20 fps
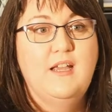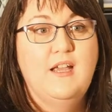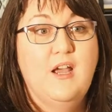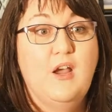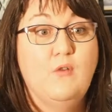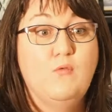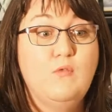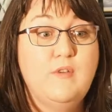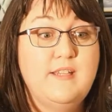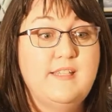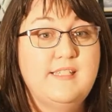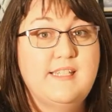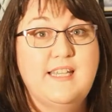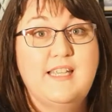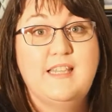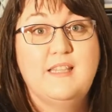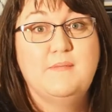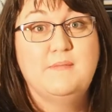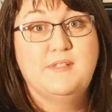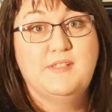a risk
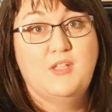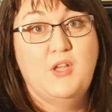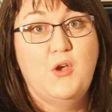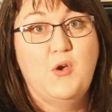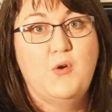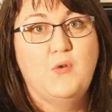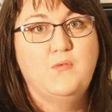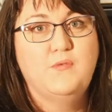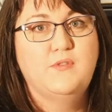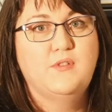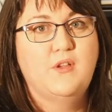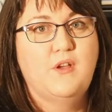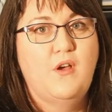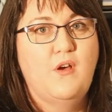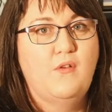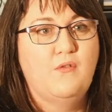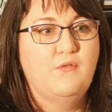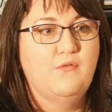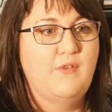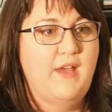in themselves
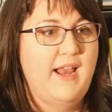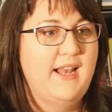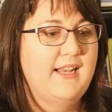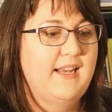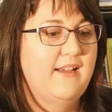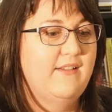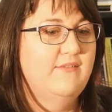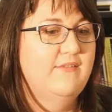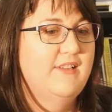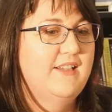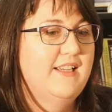of failure.